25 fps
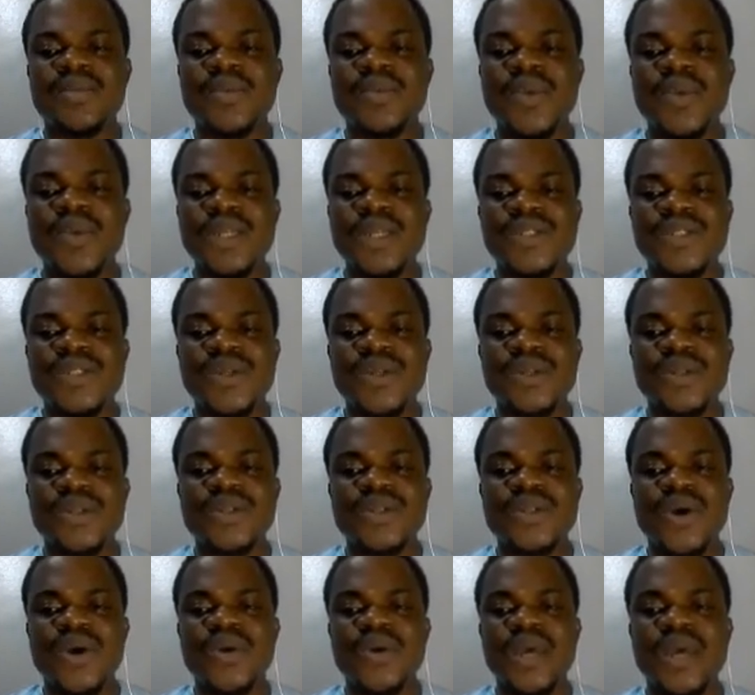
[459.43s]

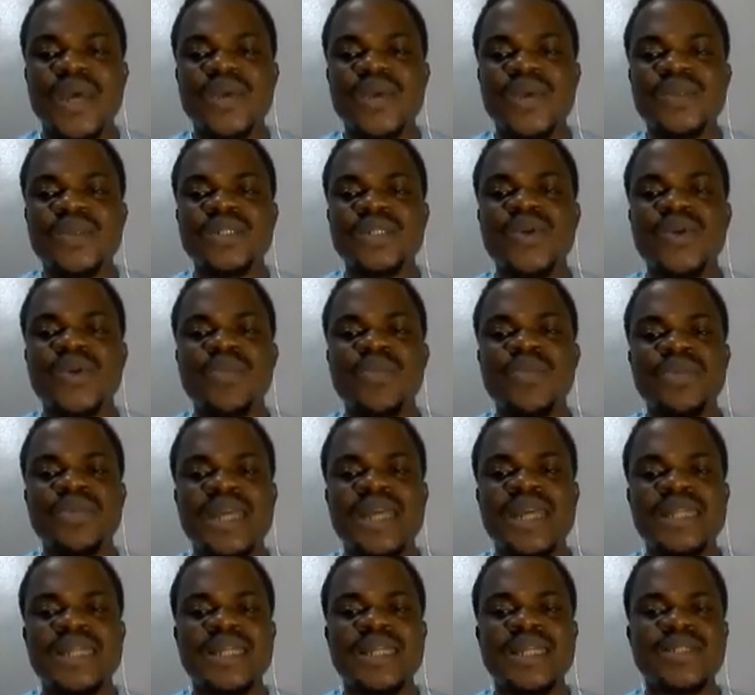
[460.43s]
questions, or you are using
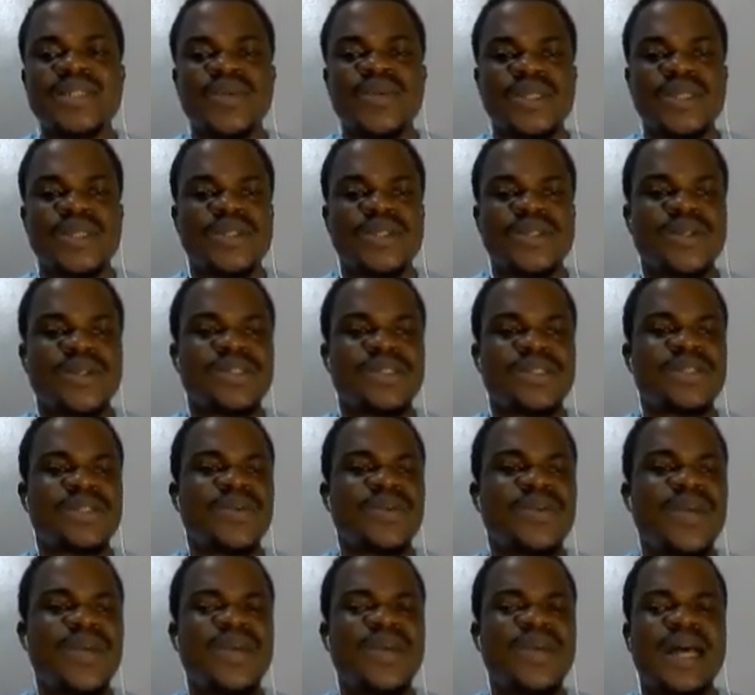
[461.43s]
open-ended questions?
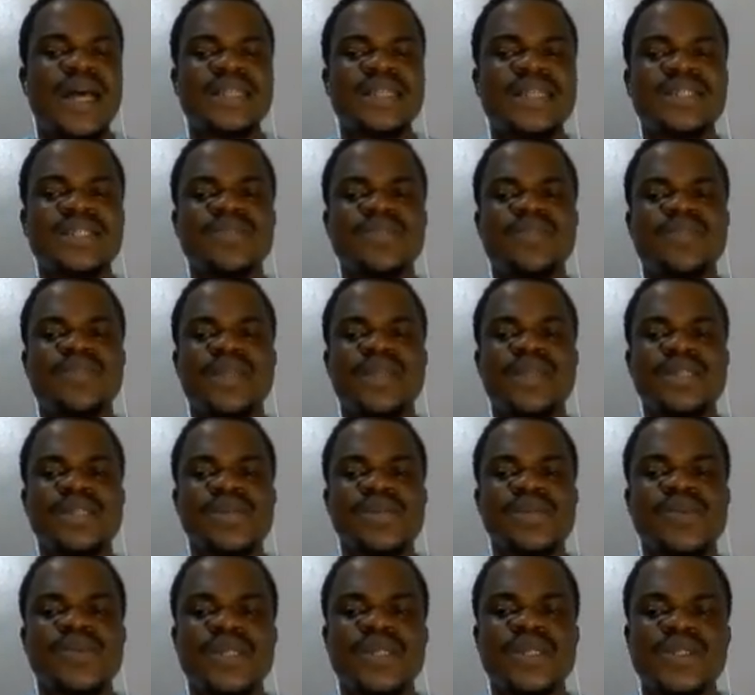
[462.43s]
So when you're asking
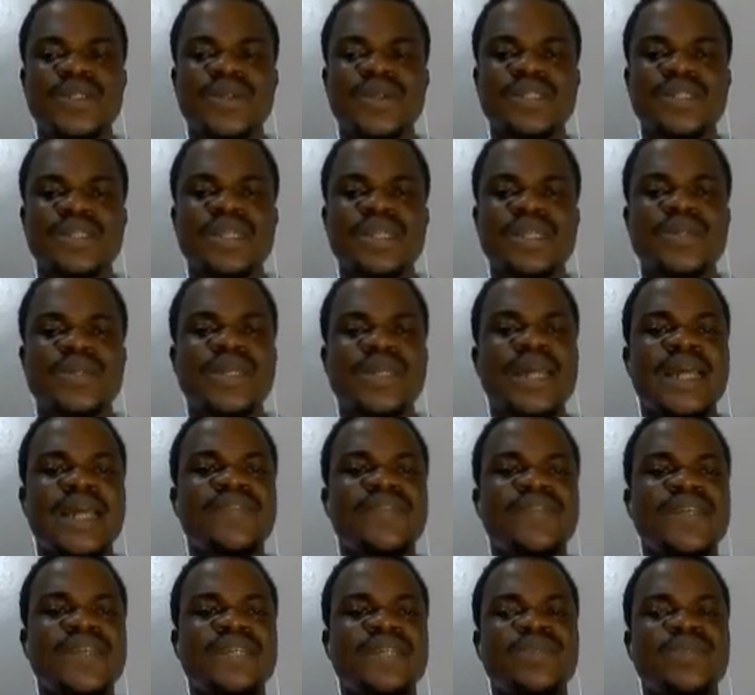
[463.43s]
patient questions, it's actually
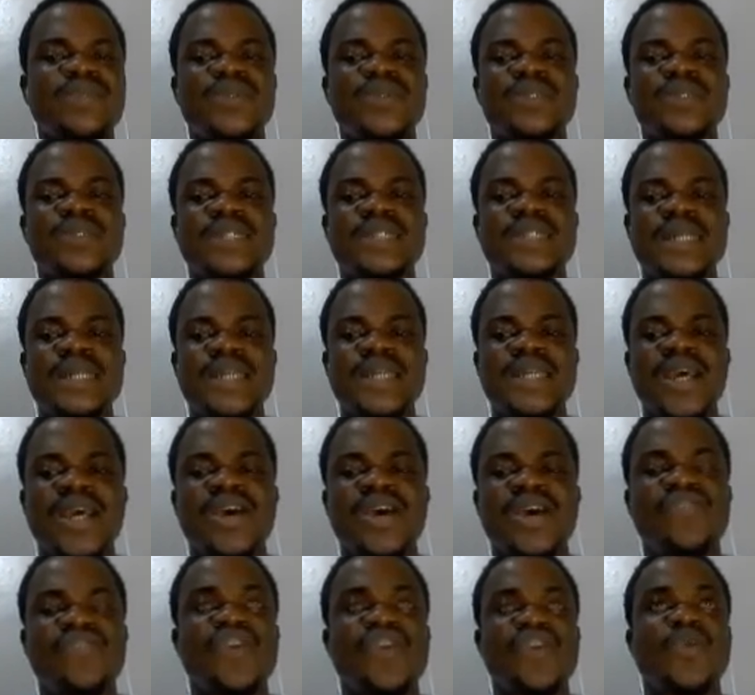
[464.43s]
advisable to start
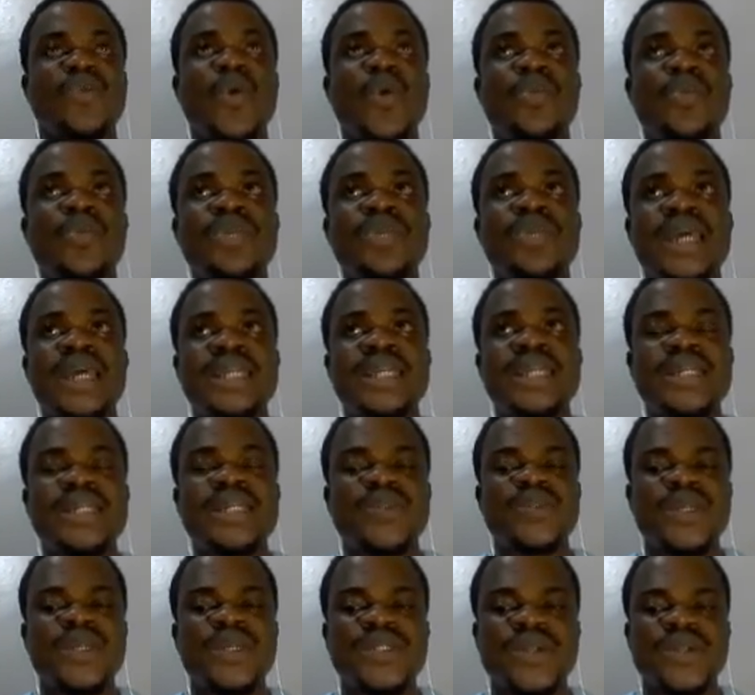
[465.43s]
from
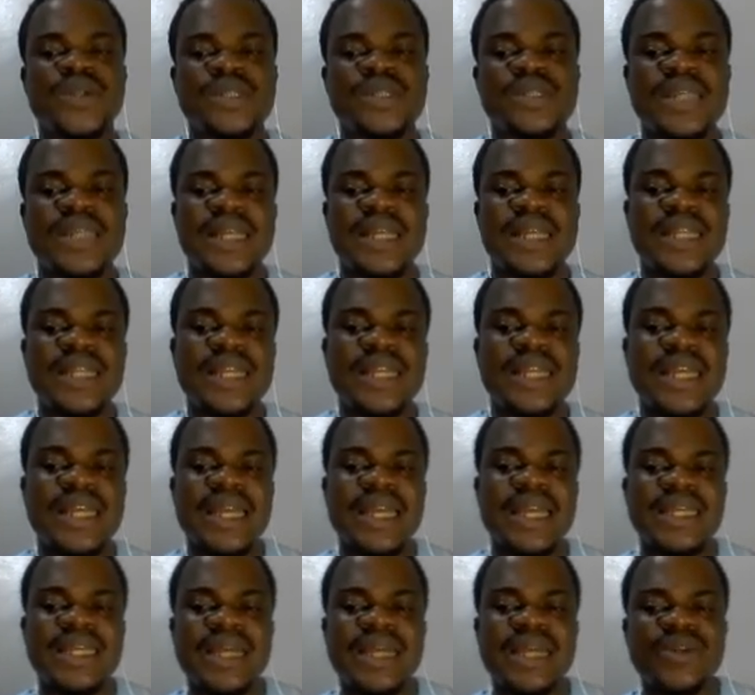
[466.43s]
open-ended questions and then
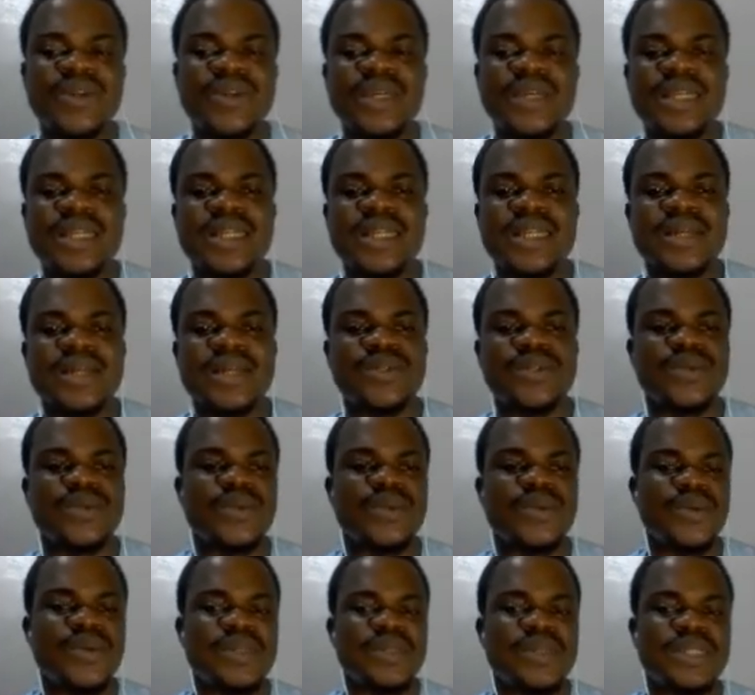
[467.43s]
narrow it down to
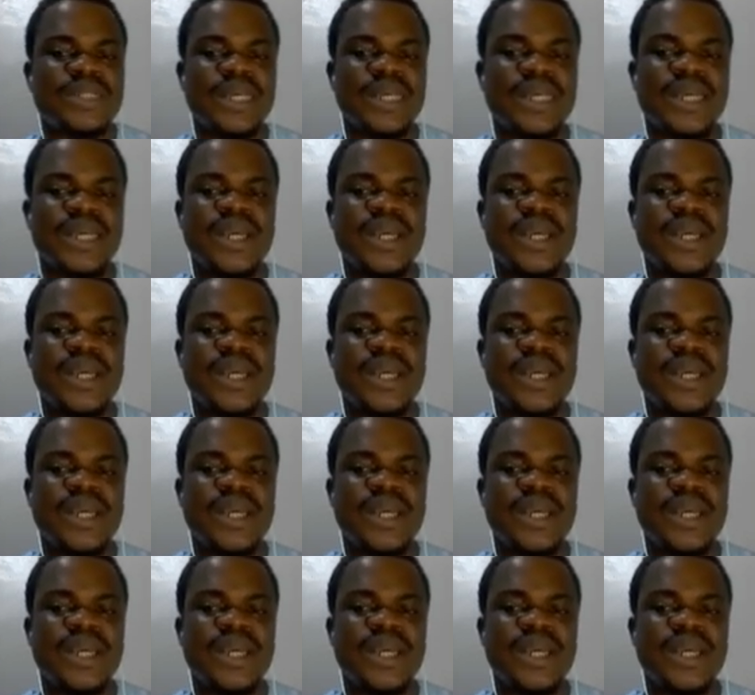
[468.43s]
close